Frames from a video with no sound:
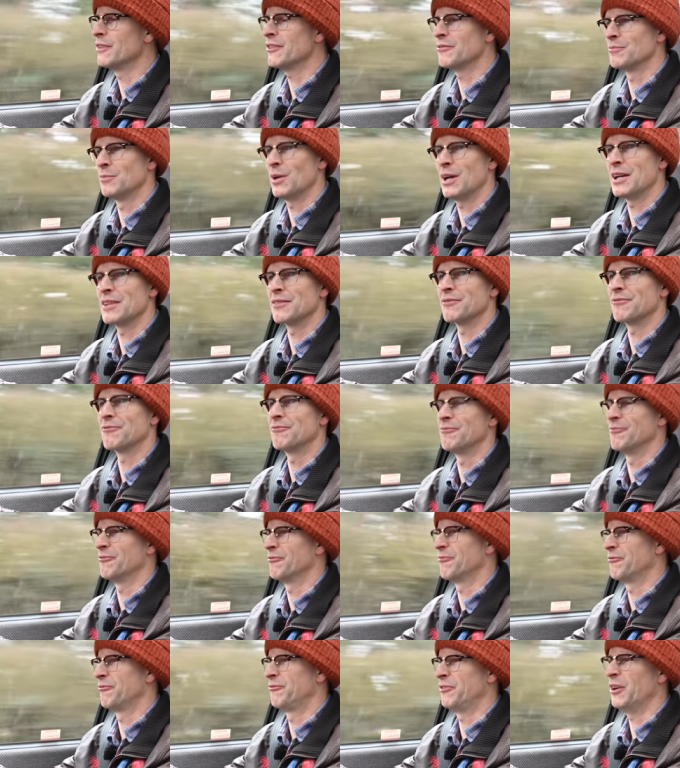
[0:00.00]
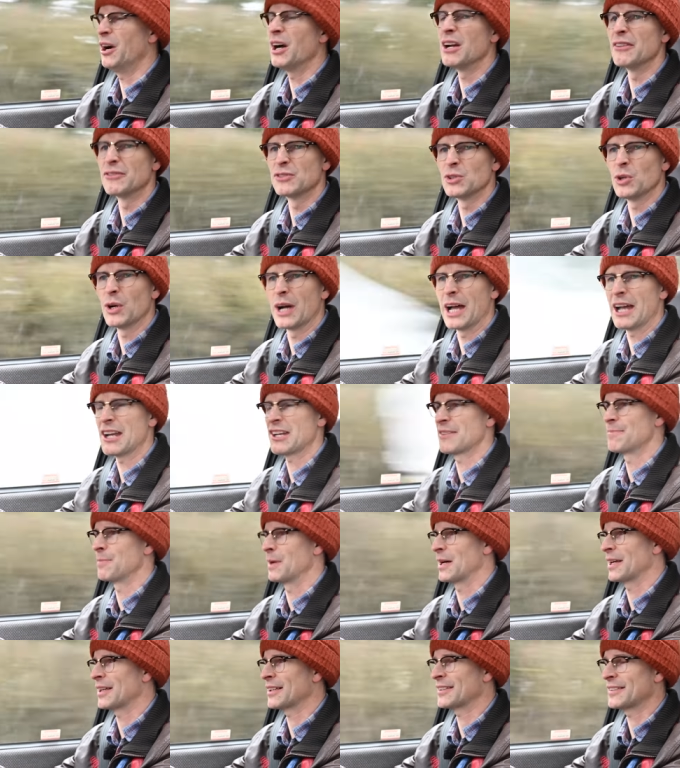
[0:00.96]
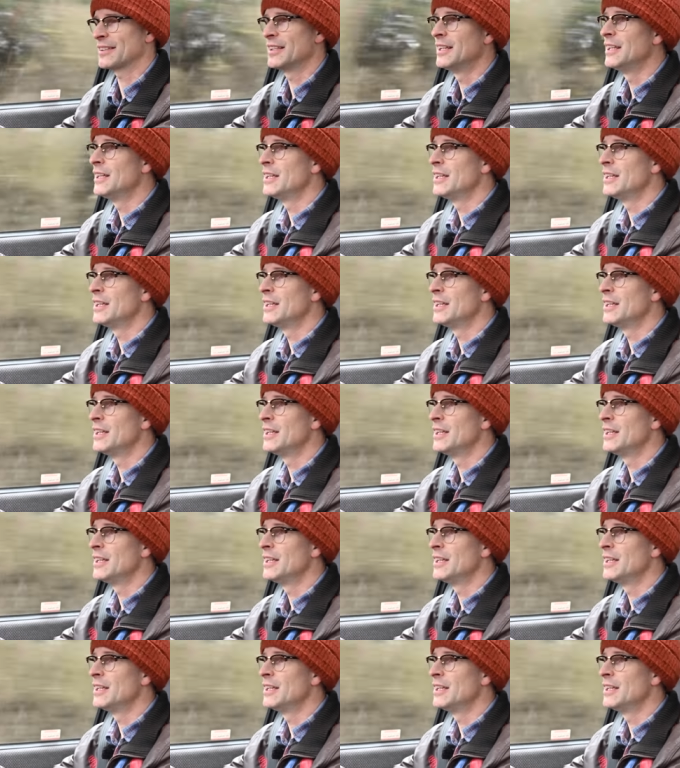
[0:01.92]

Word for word: never mind five door hatchbacks.